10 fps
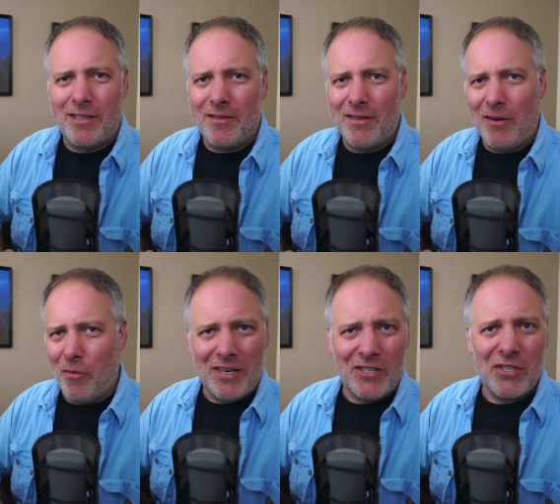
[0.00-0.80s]

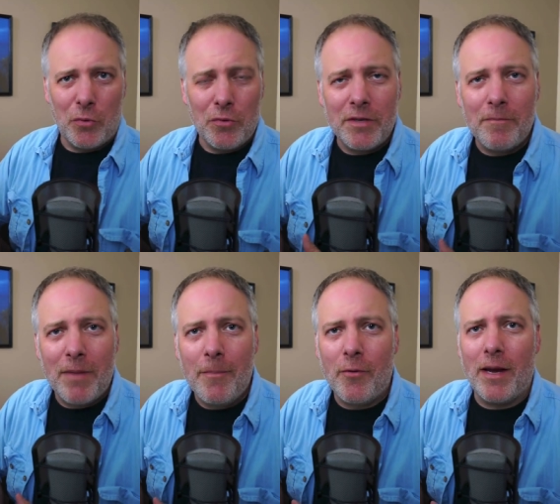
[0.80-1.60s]
why don't you just order some
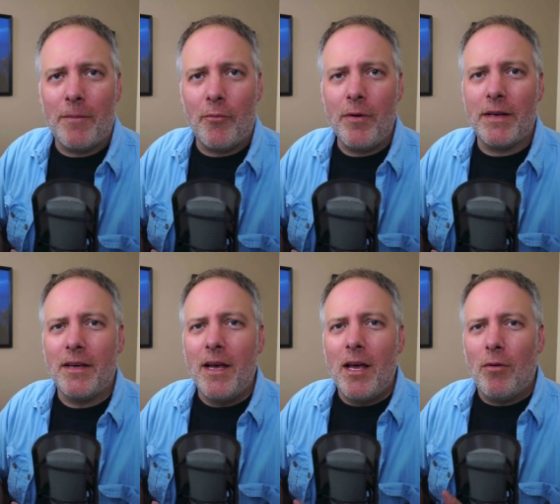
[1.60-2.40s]
paper and
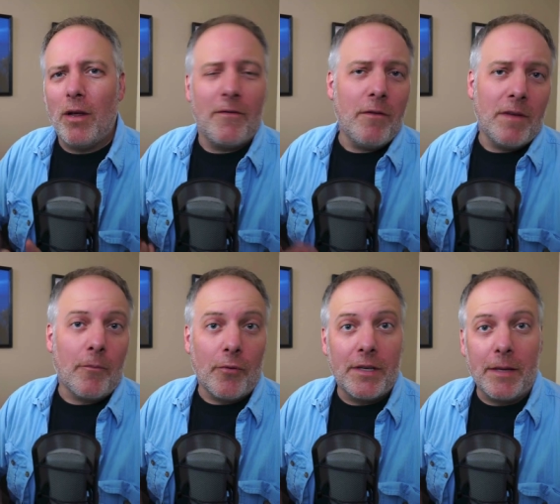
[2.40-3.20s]
print? Well, if you've
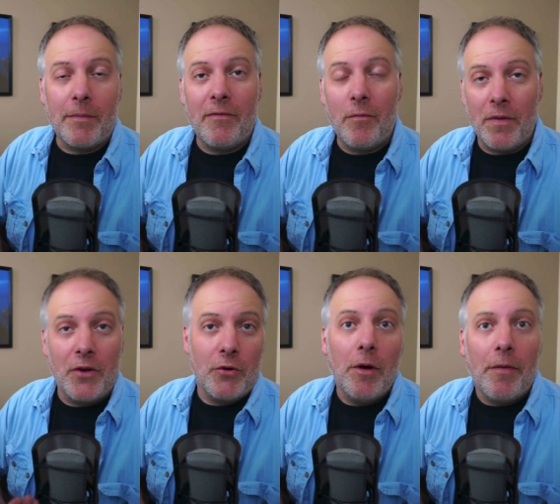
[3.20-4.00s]
done printing before,
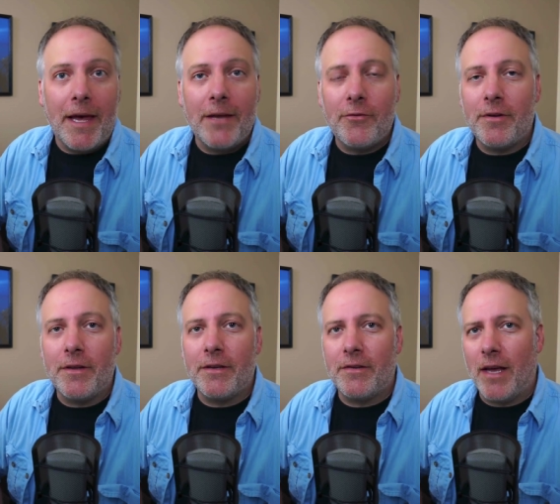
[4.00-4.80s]
then you know the answer to
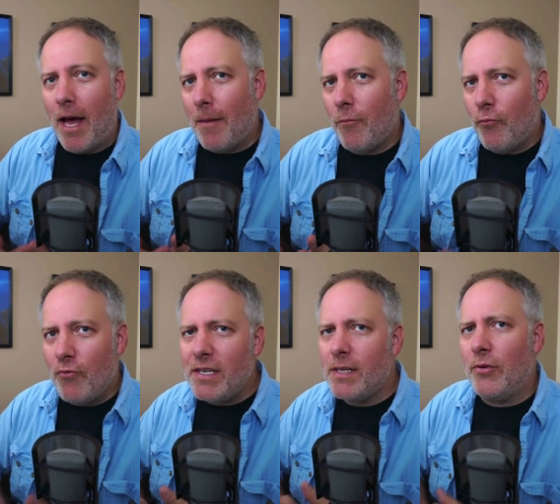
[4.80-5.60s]
this. I'm
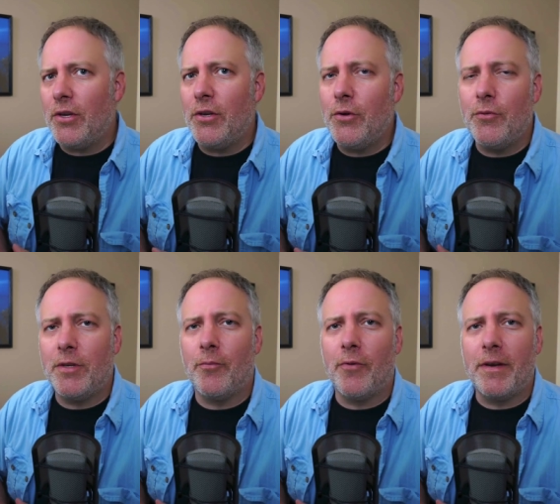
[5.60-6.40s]
reasonably new
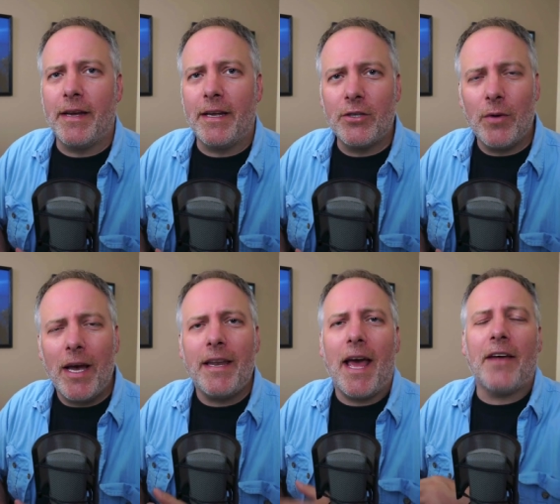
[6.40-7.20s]
to printing, and so I
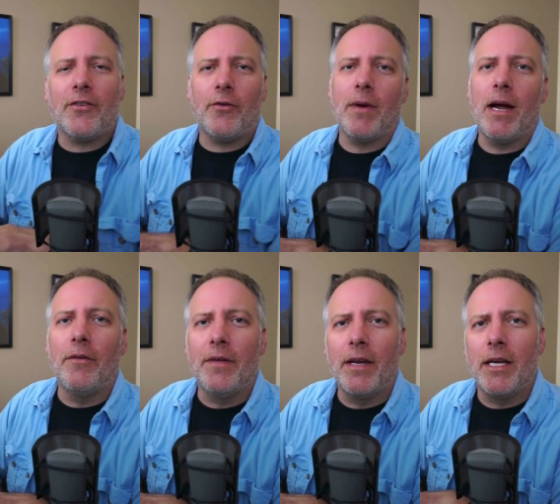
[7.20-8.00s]
had to ask
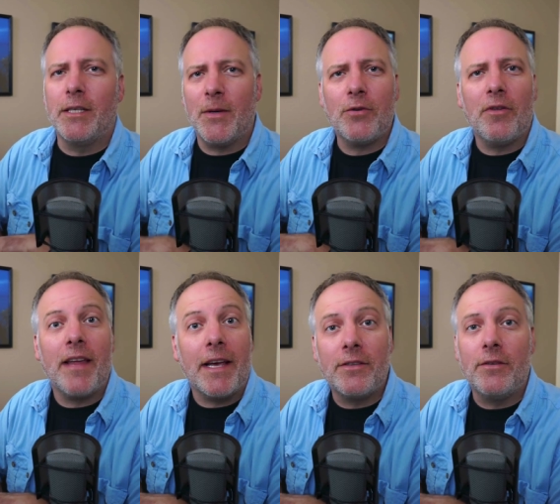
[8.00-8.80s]
around, and a special
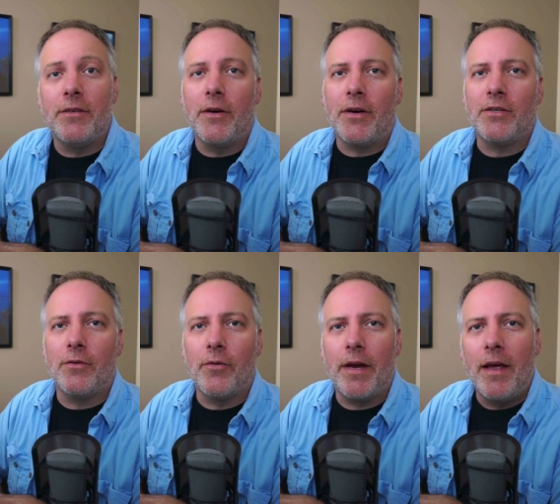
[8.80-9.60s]
thanks to Derek
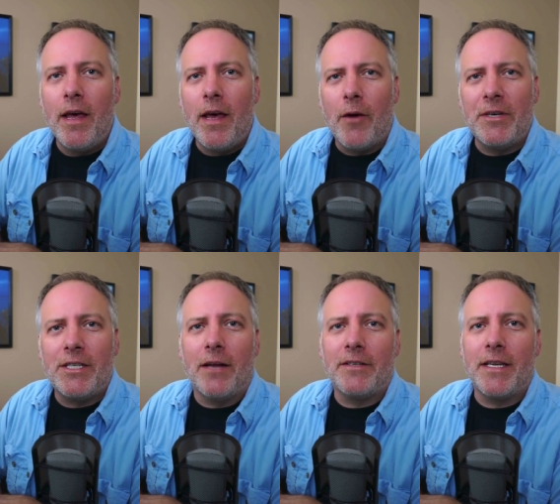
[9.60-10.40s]
Story.
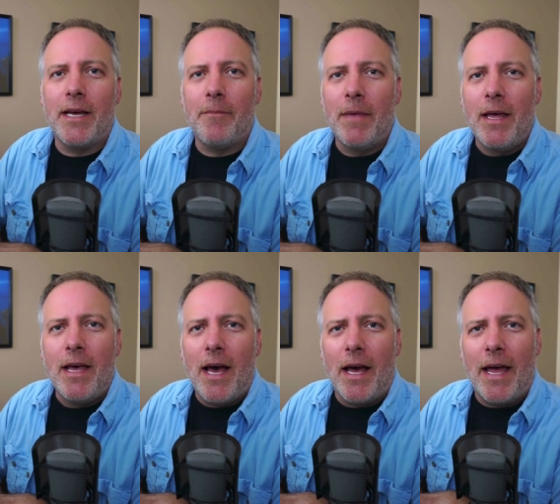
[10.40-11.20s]
Reached out to him
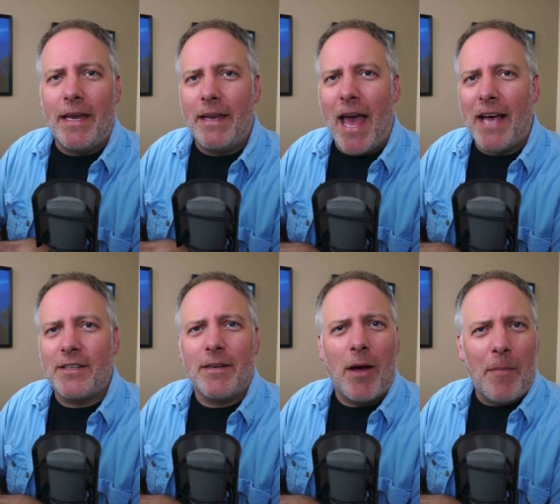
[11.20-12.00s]
and
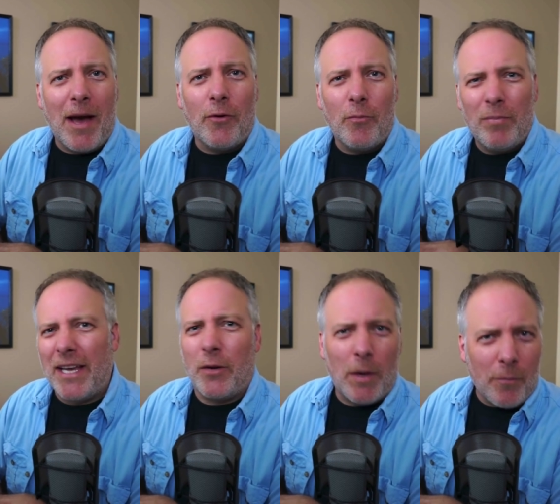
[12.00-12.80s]
asked about
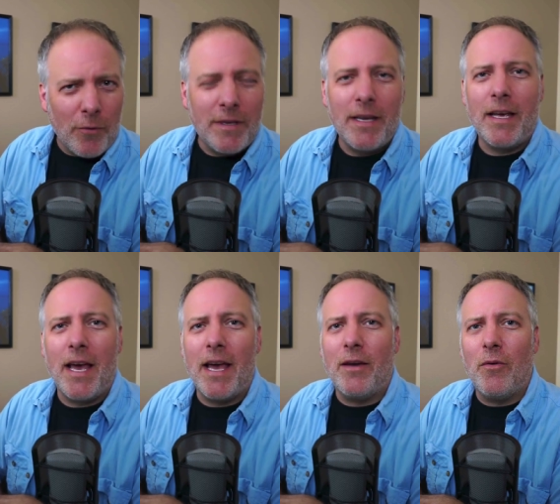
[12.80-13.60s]
black and white printing
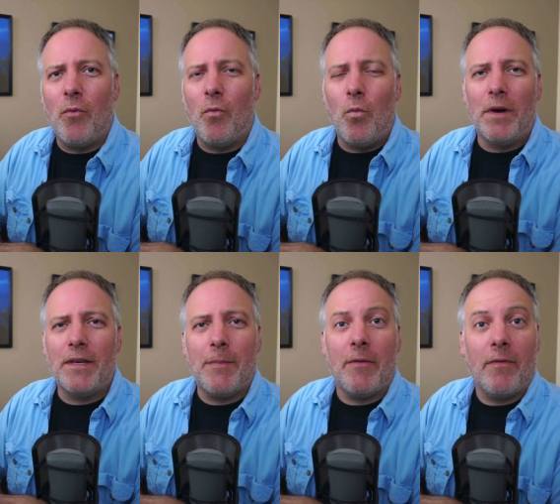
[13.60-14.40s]
and what
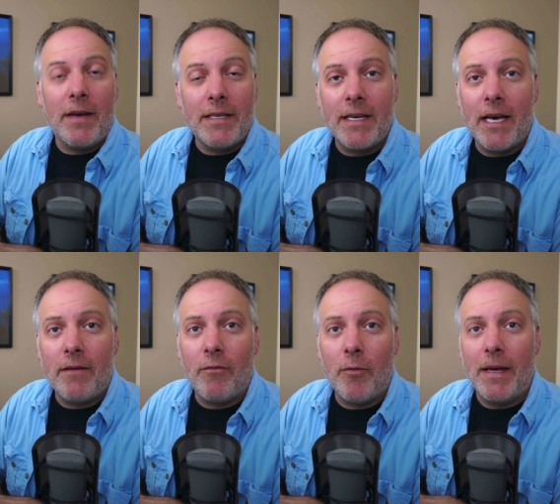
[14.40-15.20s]
type of advice he
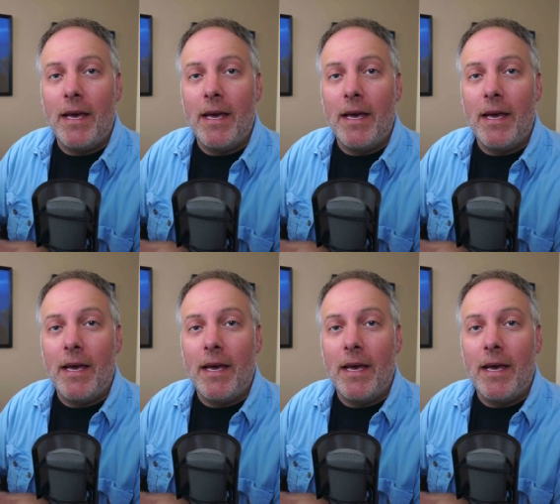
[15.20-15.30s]
had for me.